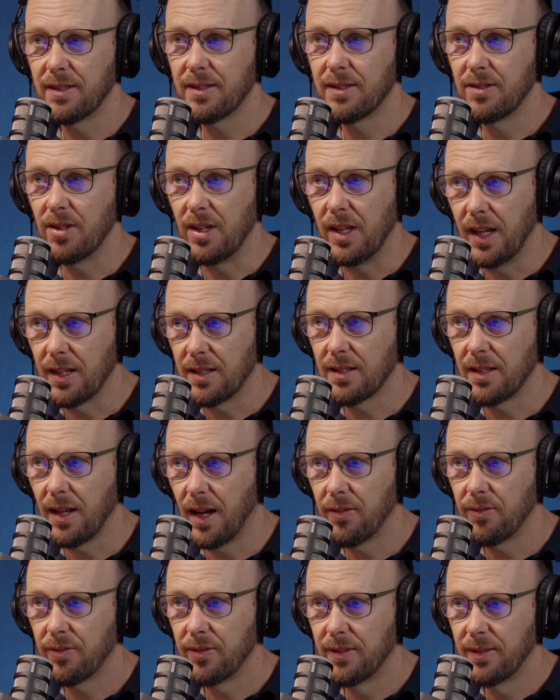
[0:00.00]
to get
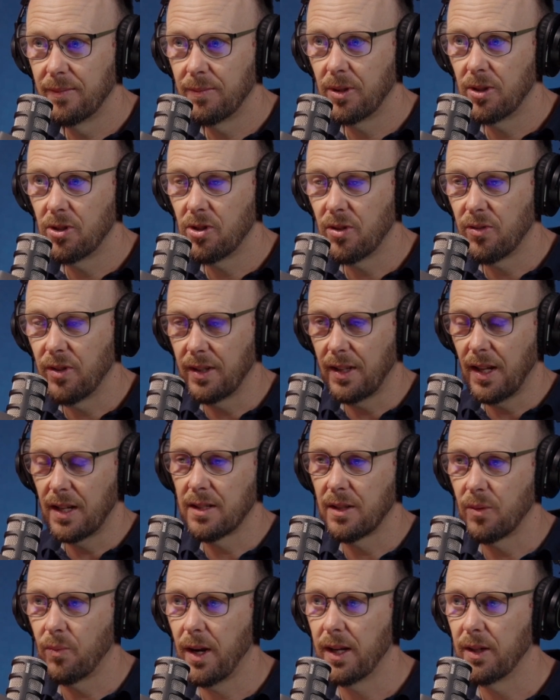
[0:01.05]
stuff because you think that's
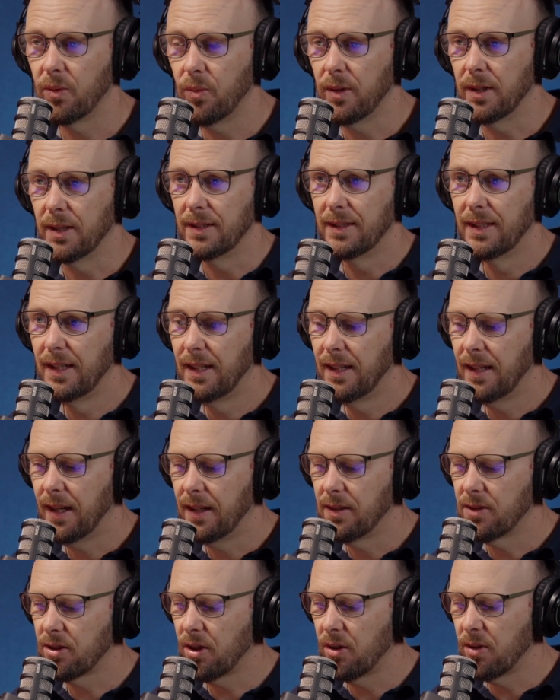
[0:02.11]
the way to win it.
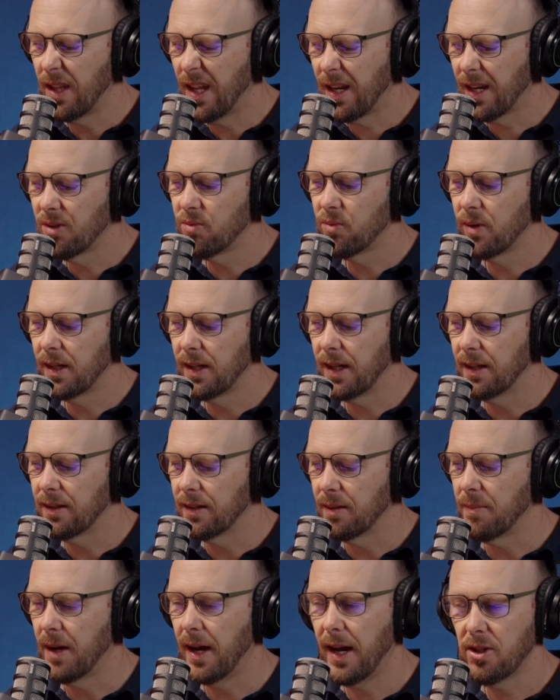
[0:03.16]
And so that can really hit
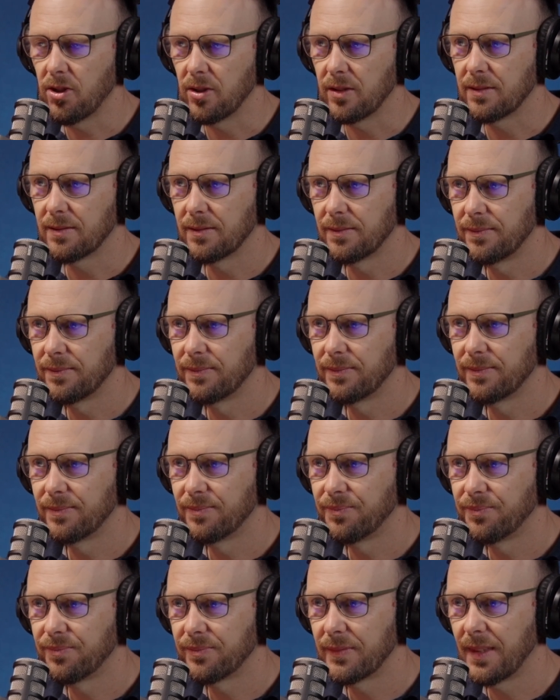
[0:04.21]
the margin
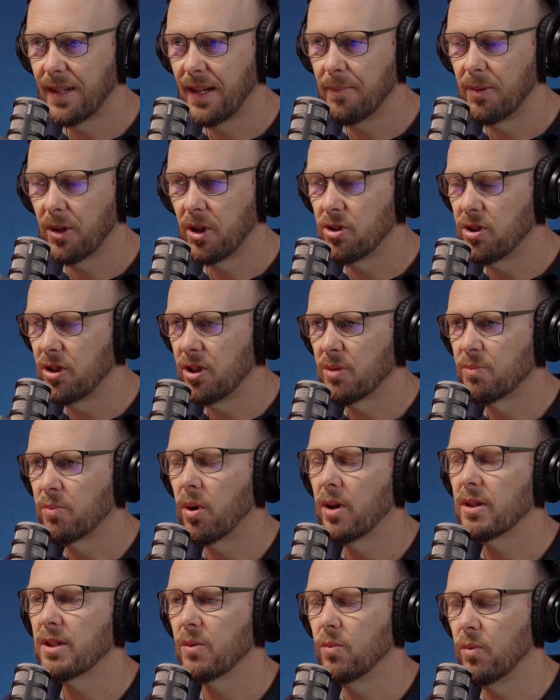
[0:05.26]
because you're just
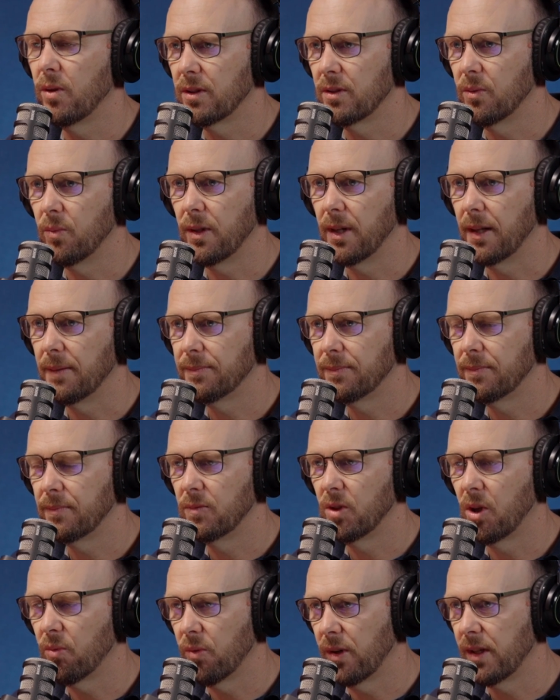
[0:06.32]
pricing work to win it,
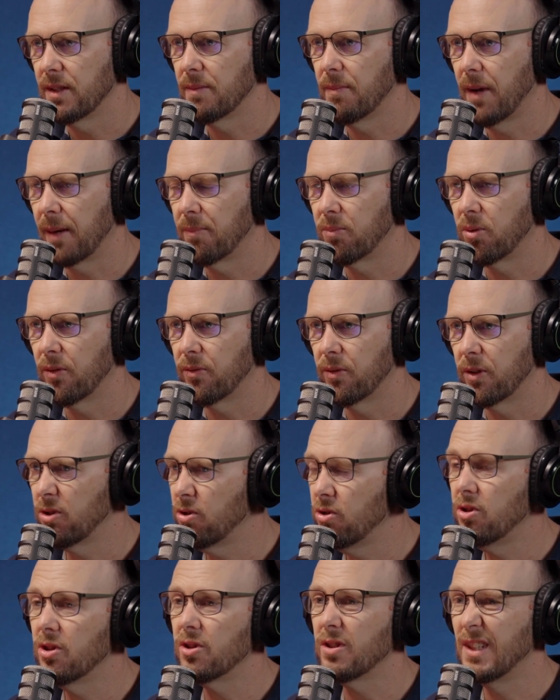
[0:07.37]
not really to make profit, because
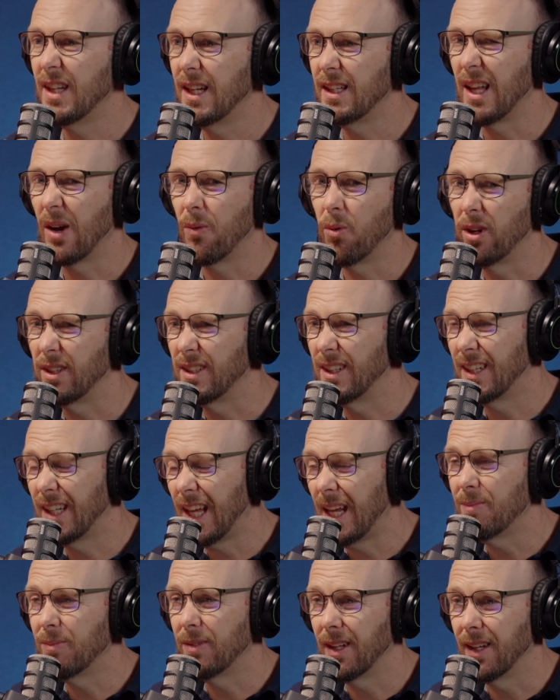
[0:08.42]
you just need that work to
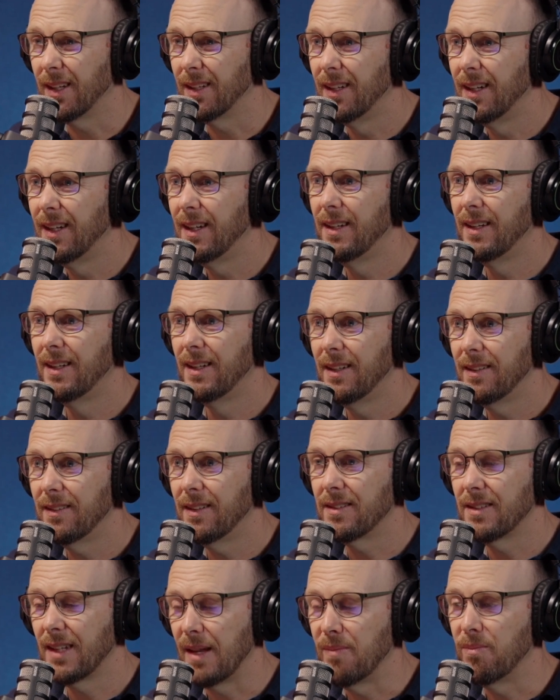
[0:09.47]
keep the
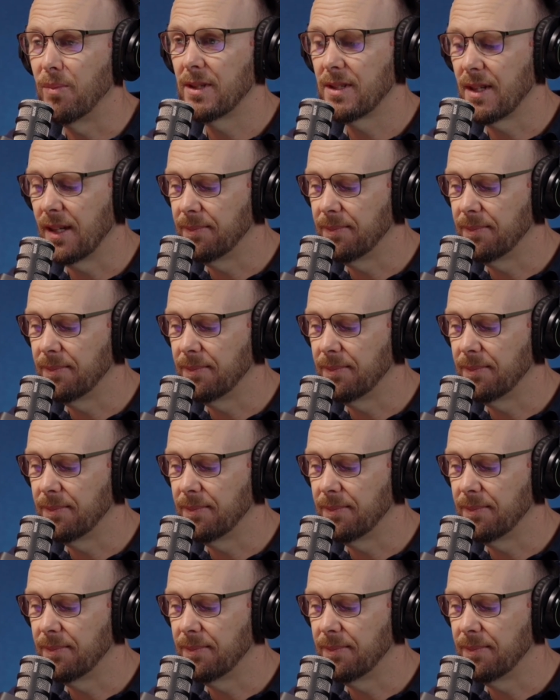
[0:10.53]
team busy.